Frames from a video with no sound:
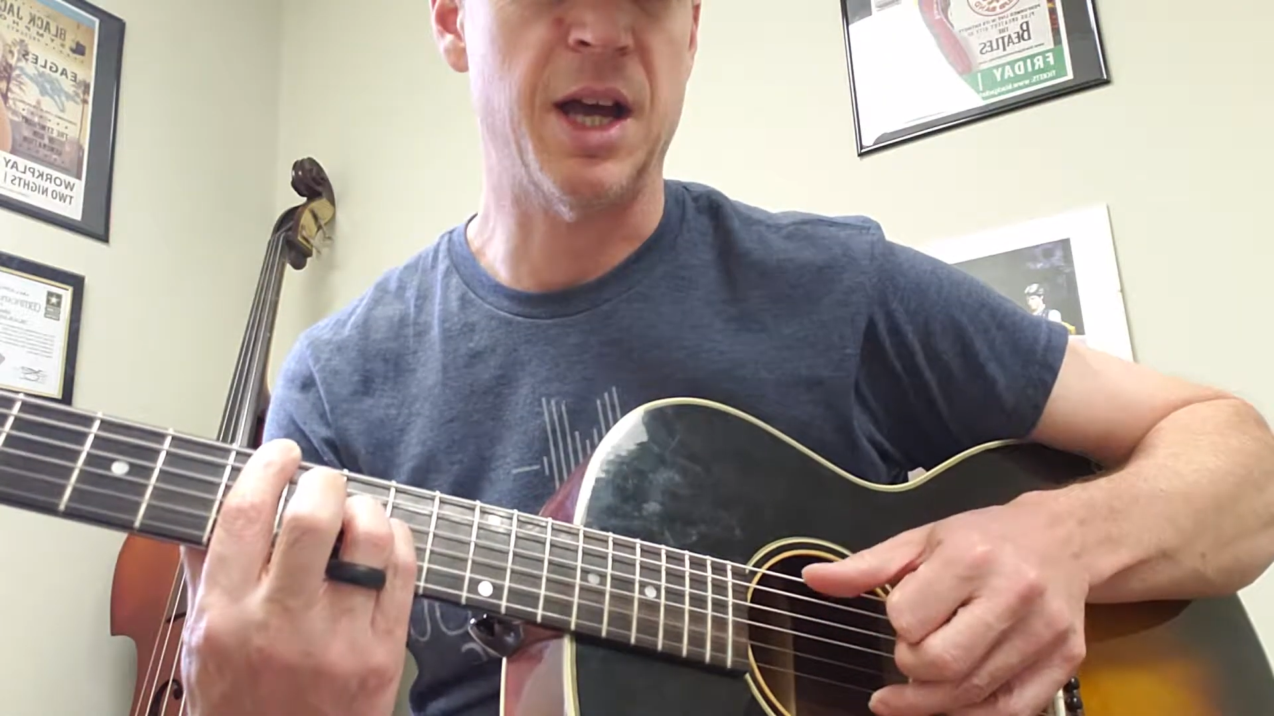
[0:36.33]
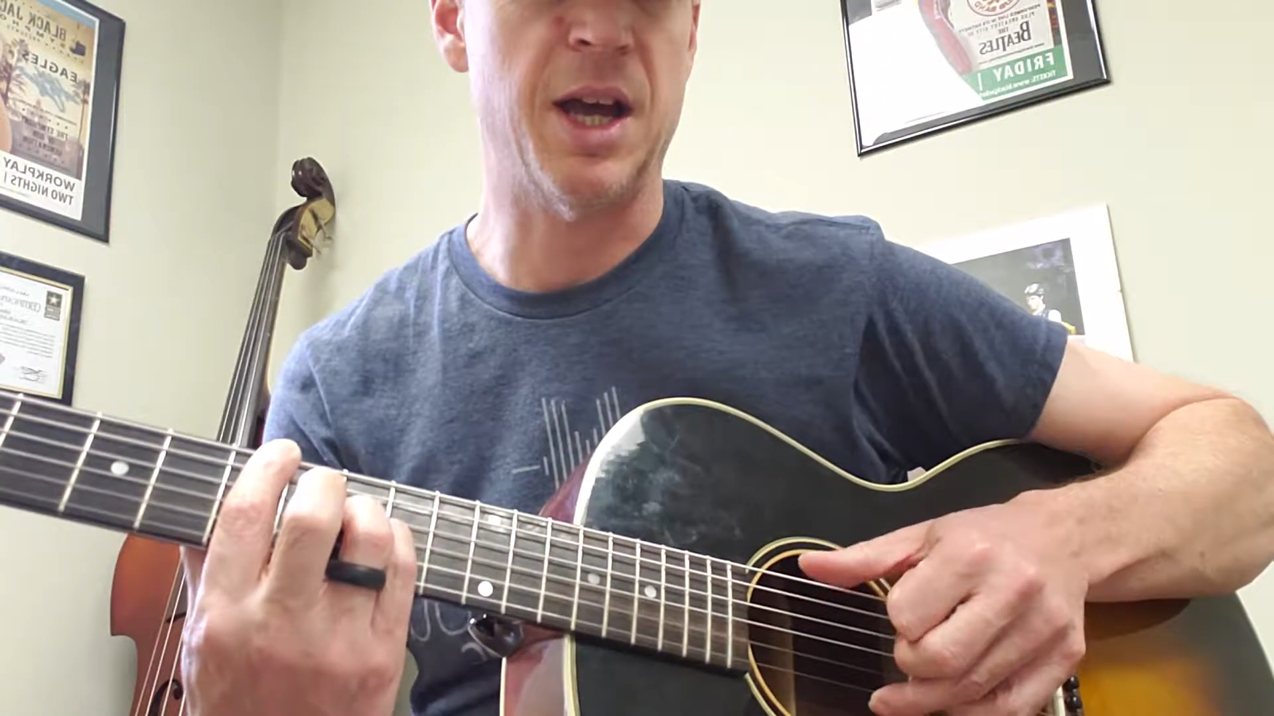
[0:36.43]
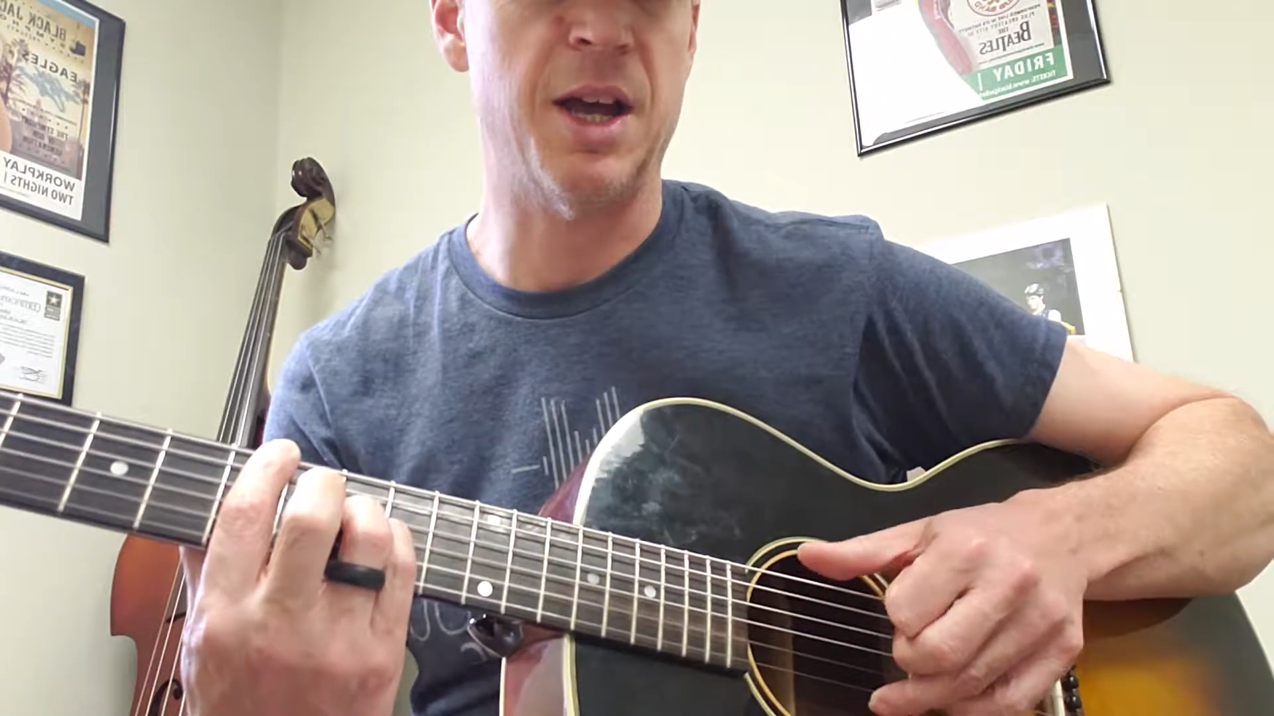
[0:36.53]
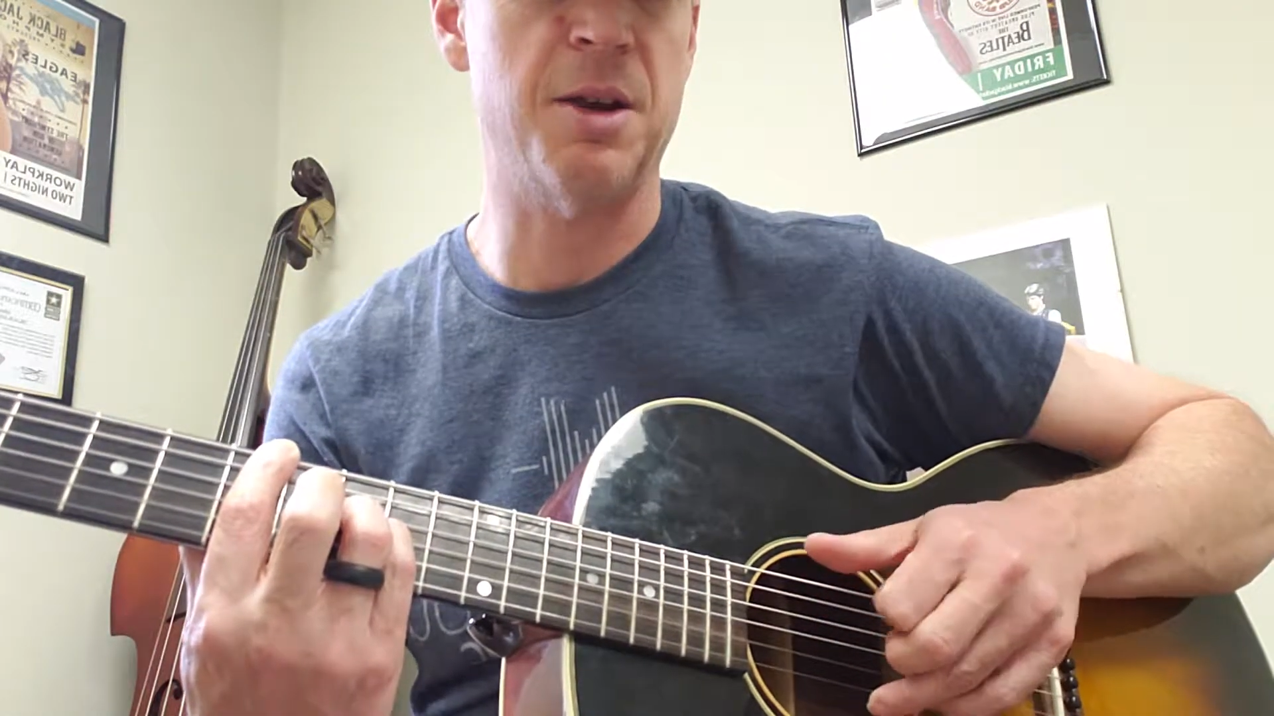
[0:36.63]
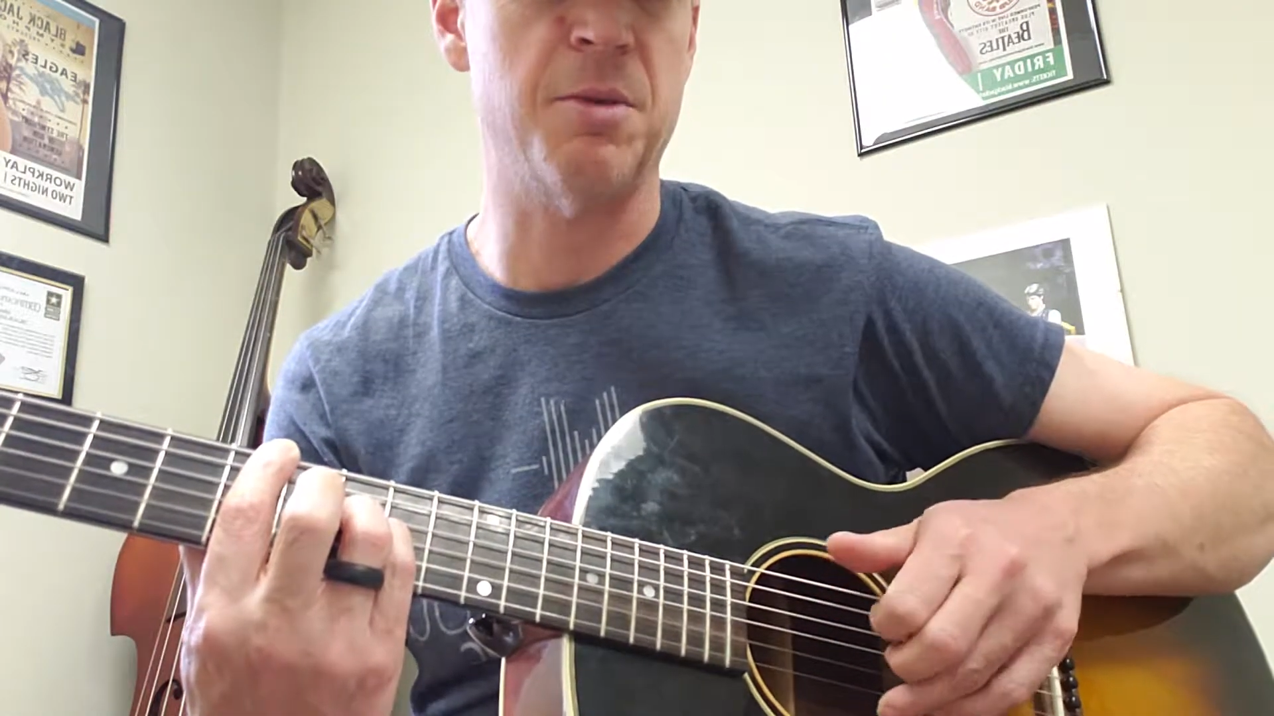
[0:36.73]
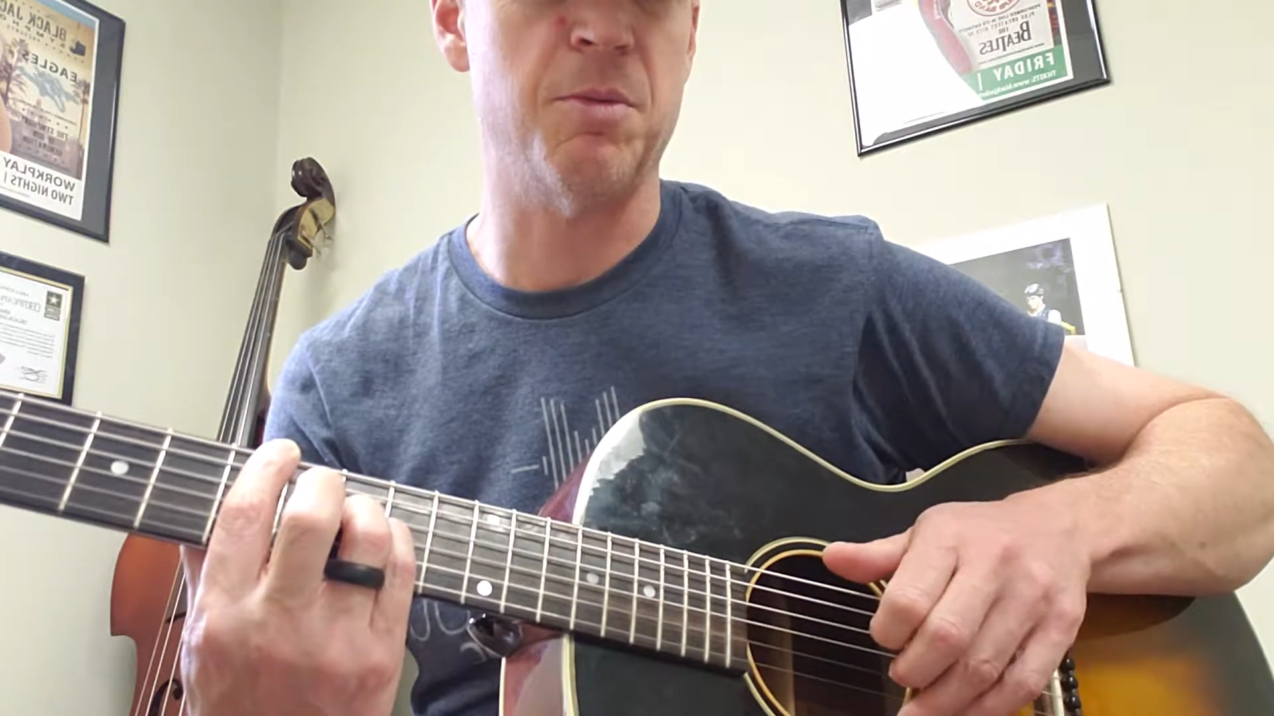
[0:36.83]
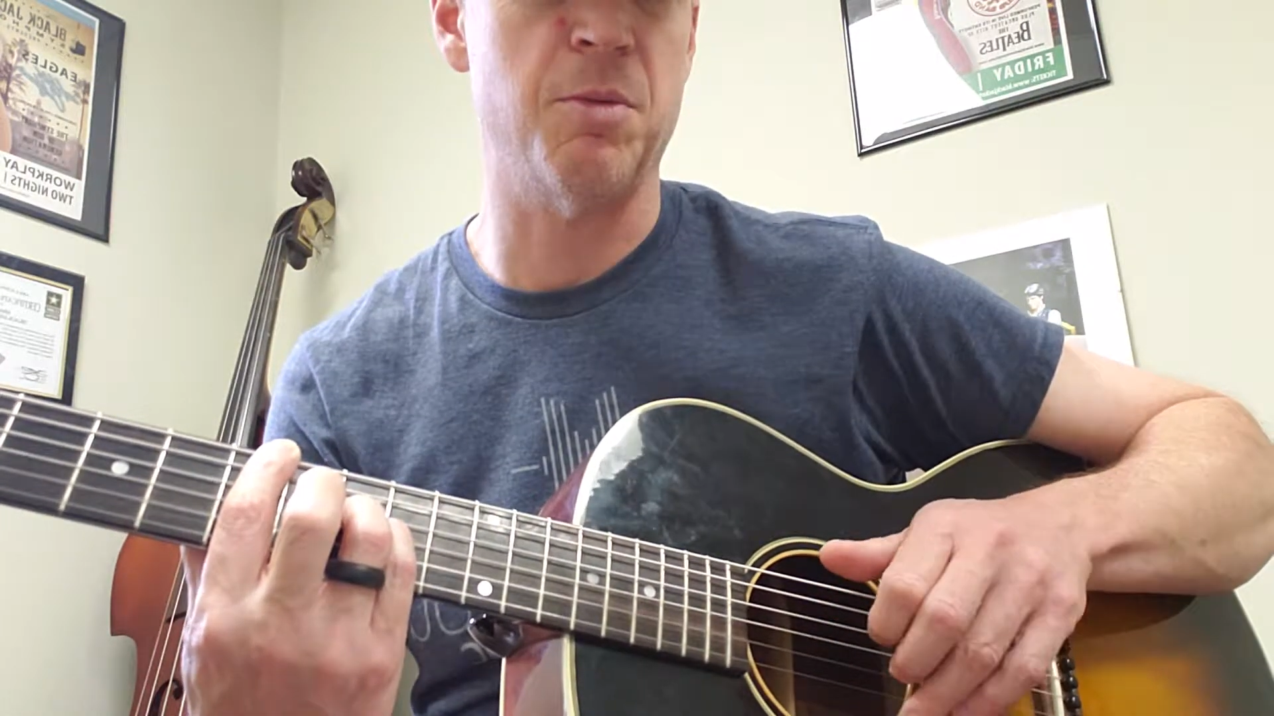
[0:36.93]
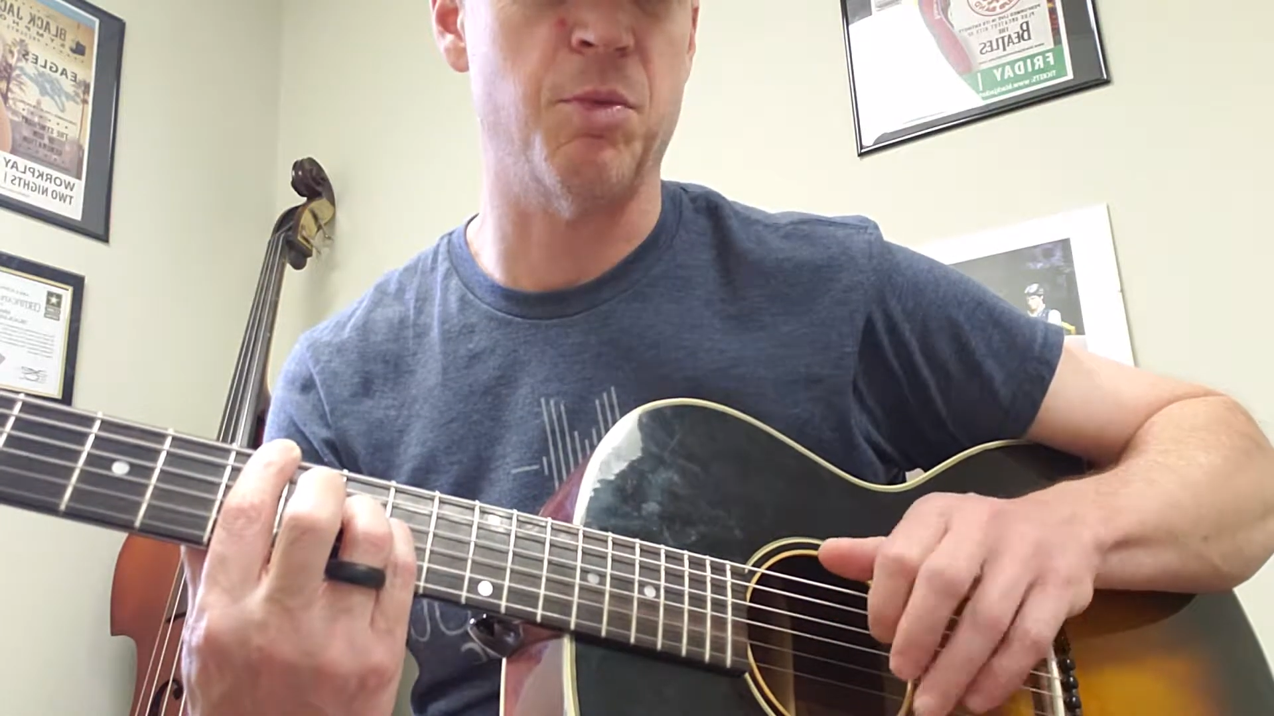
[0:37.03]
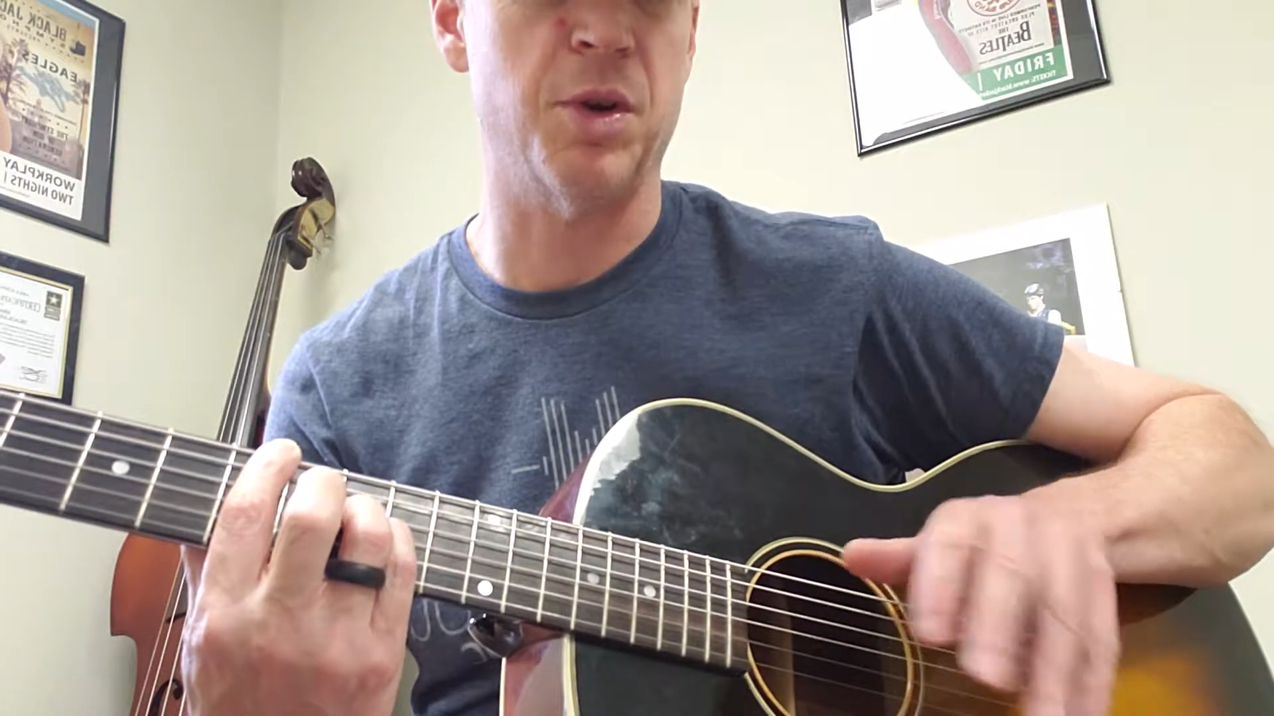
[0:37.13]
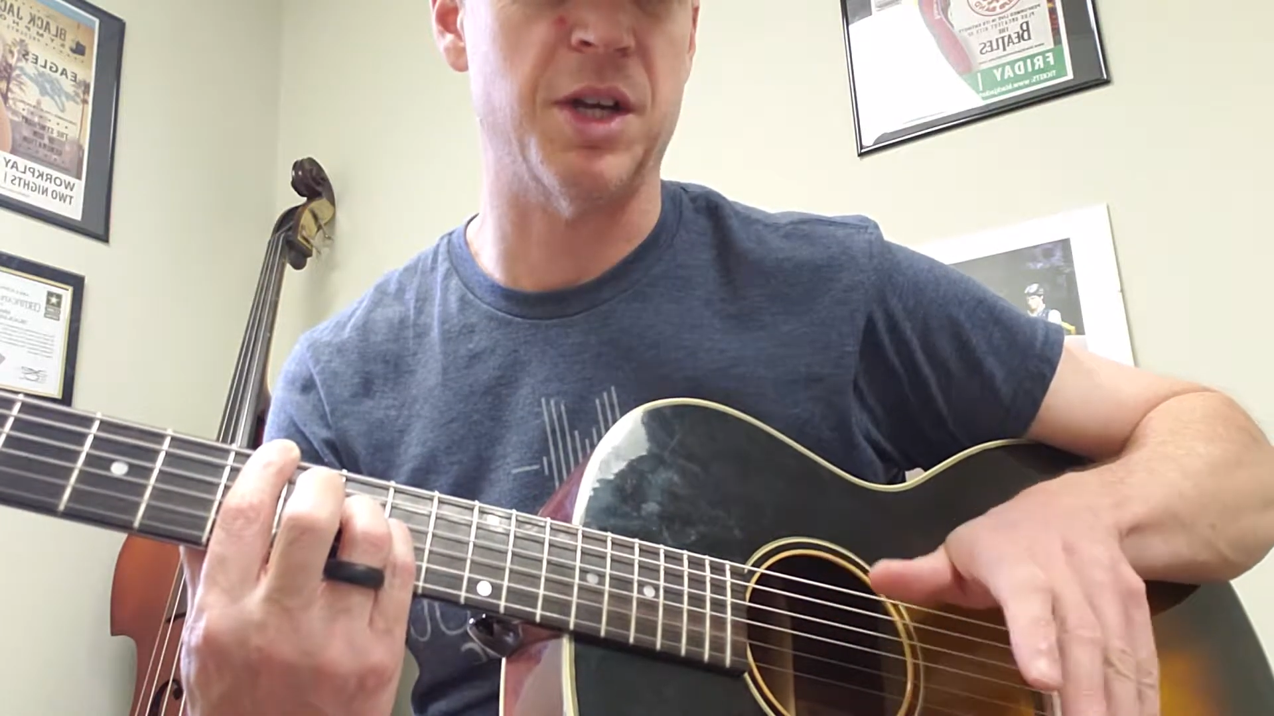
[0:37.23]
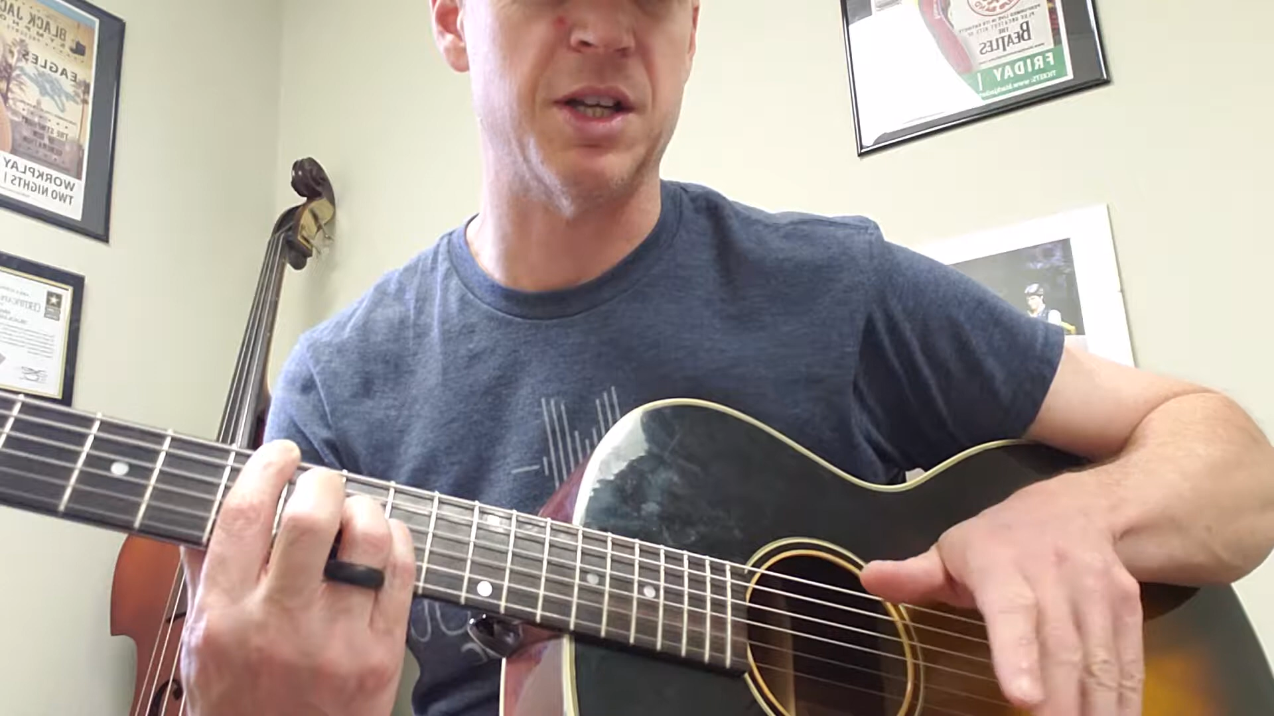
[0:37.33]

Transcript: And we'll